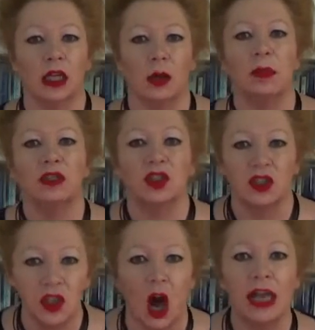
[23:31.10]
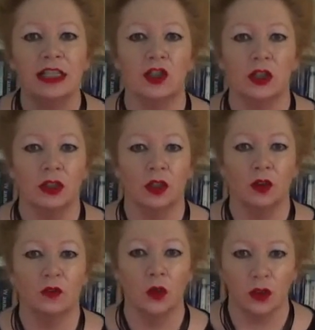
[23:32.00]
but designed
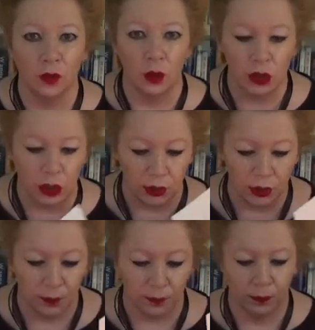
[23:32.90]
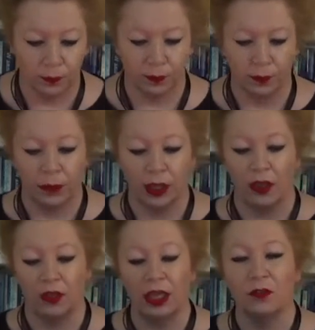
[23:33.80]
for diverse use.
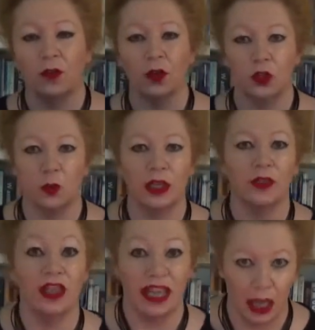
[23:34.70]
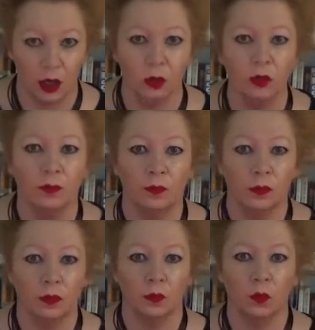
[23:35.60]
Then follows with the L,
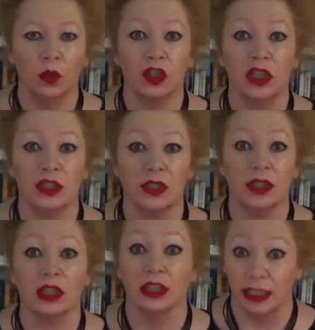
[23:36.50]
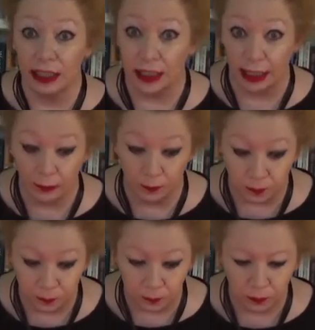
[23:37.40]
which is listening.
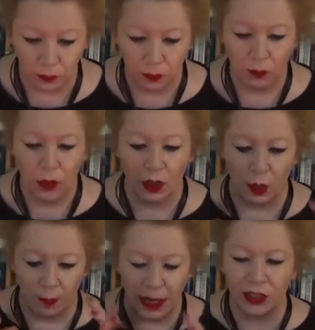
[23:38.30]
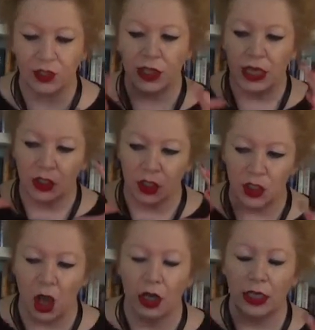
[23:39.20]
The best
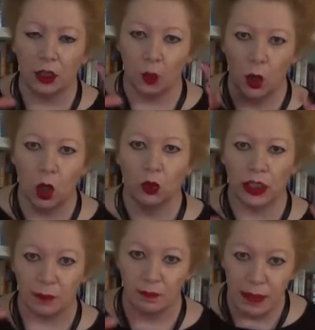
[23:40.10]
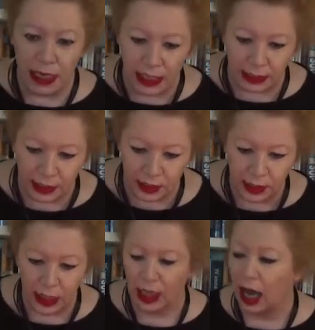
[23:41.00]
design in the world is meaningless
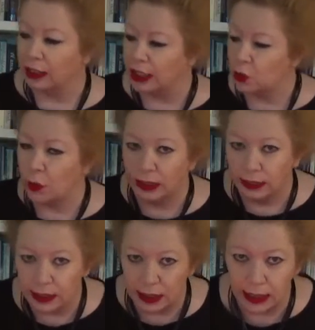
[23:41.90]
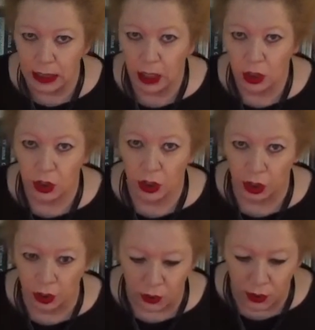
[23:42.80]
unless we listen to the
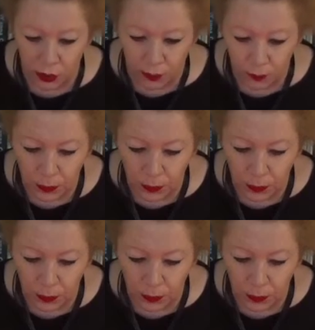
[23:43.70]
users.